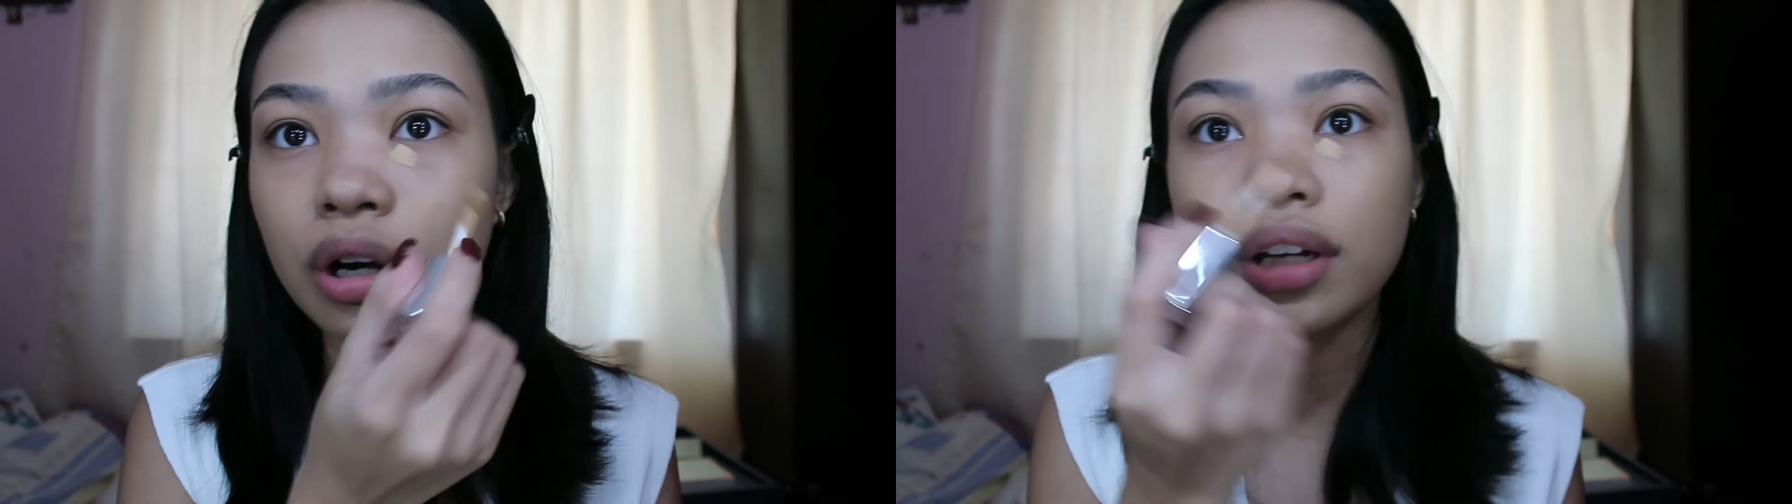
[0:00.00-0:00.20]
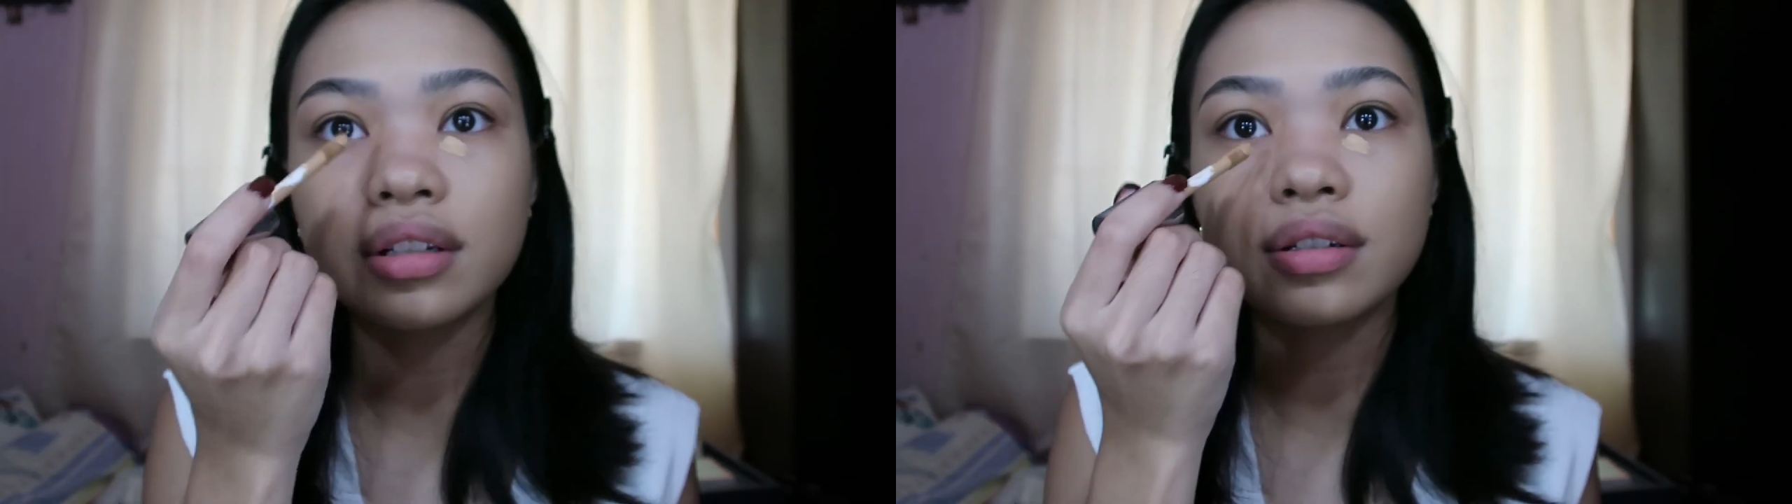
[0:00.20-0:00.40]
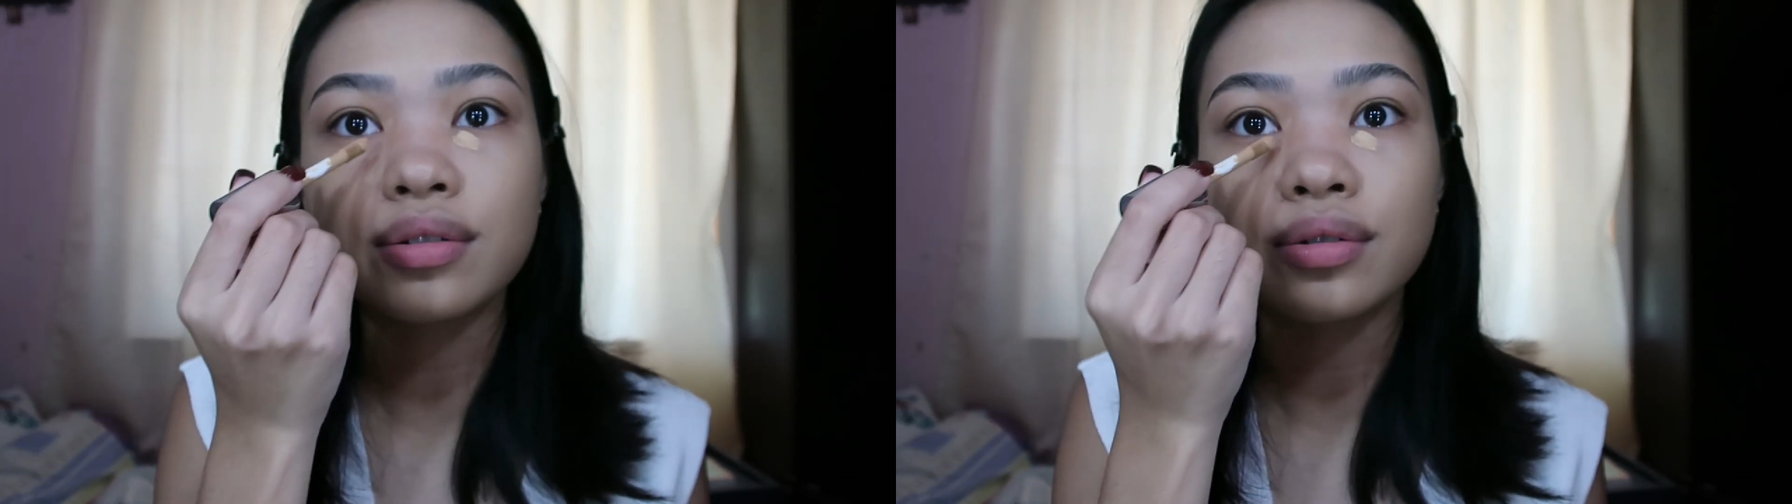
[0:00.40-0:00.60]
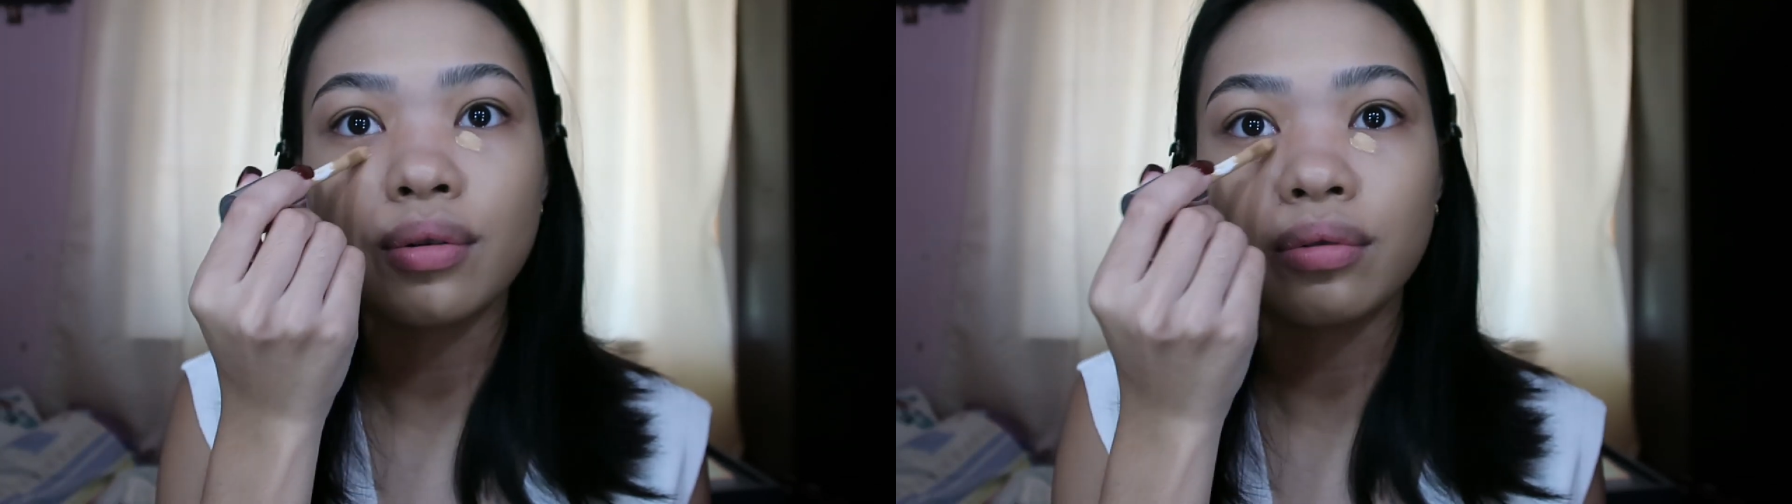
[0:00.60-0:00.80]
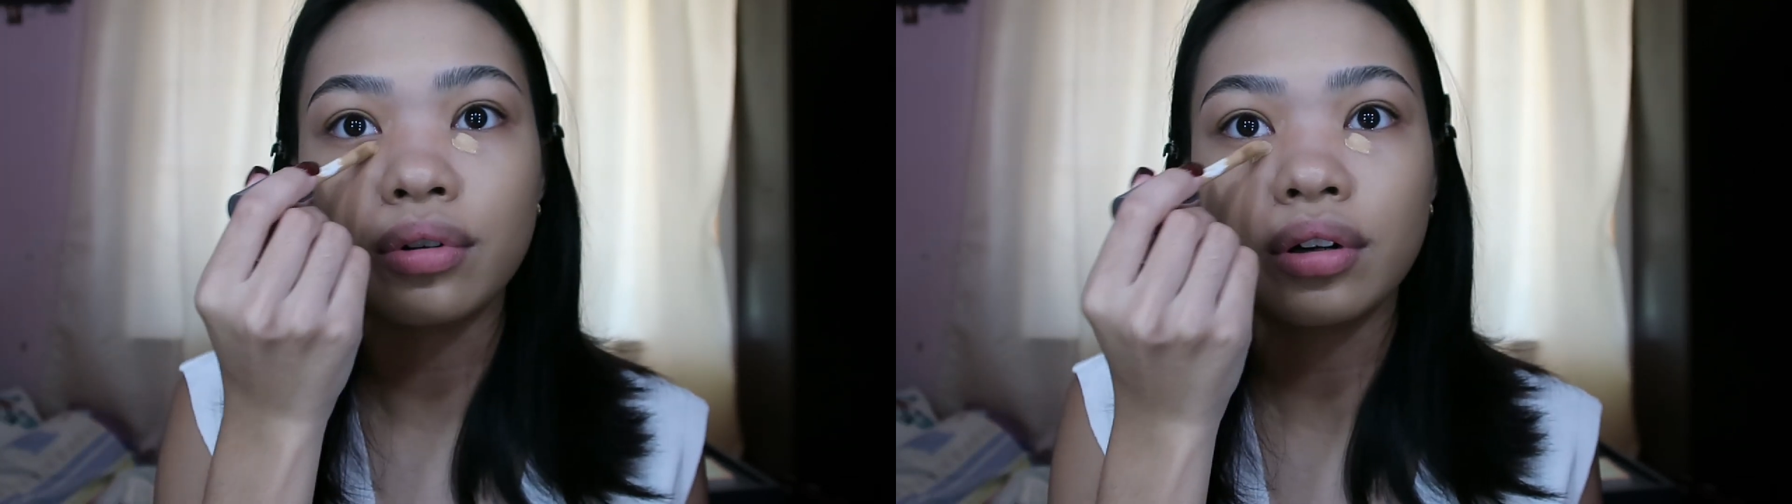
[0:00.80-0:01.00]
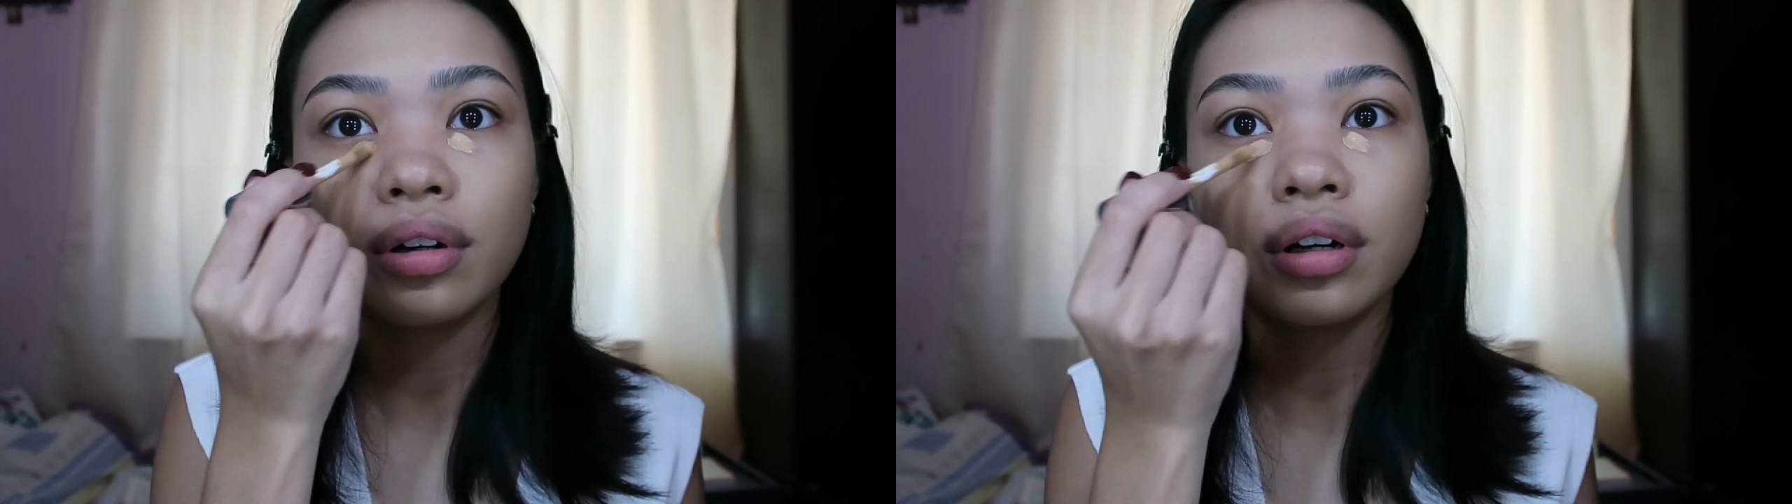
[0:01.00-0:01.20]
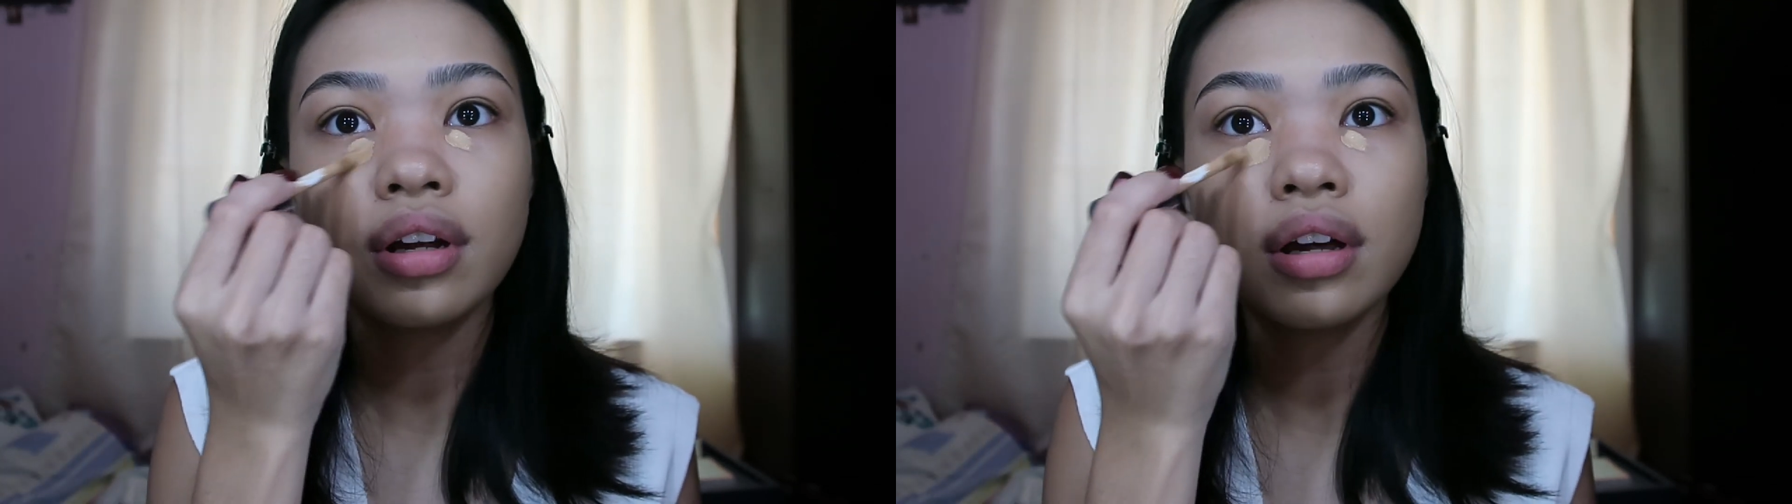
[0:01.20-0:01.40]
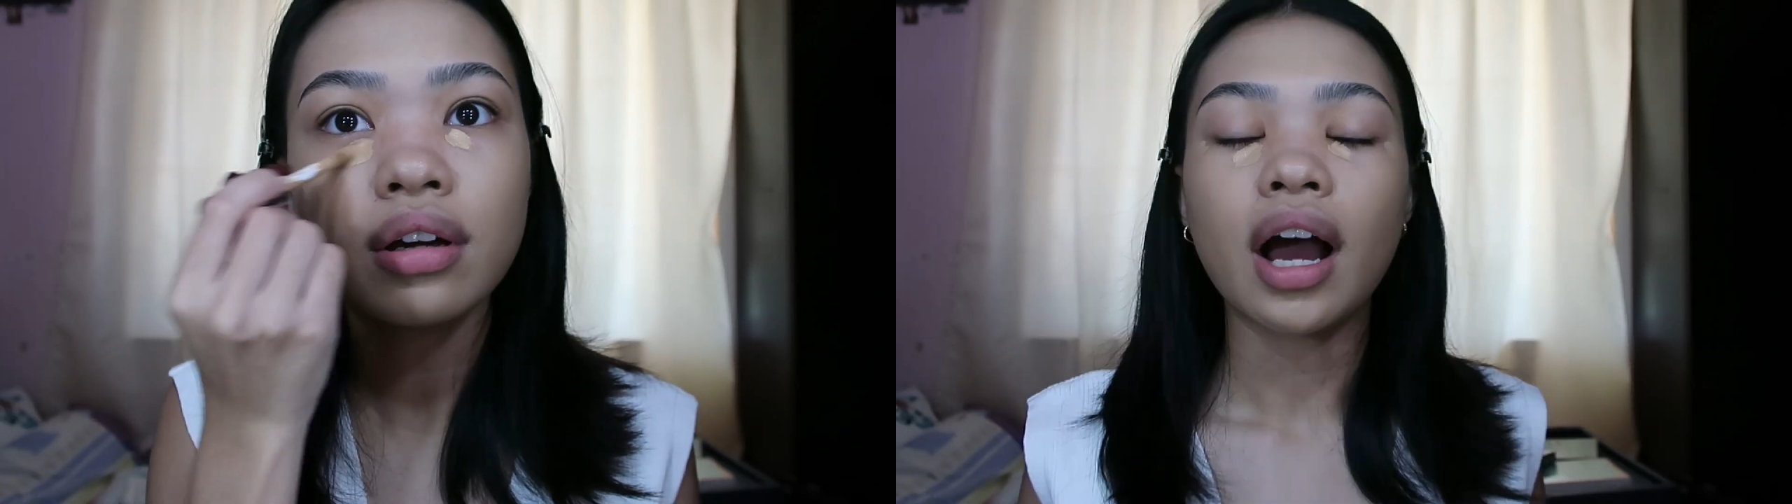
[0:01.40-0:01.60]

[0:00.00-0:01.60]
because it's so good.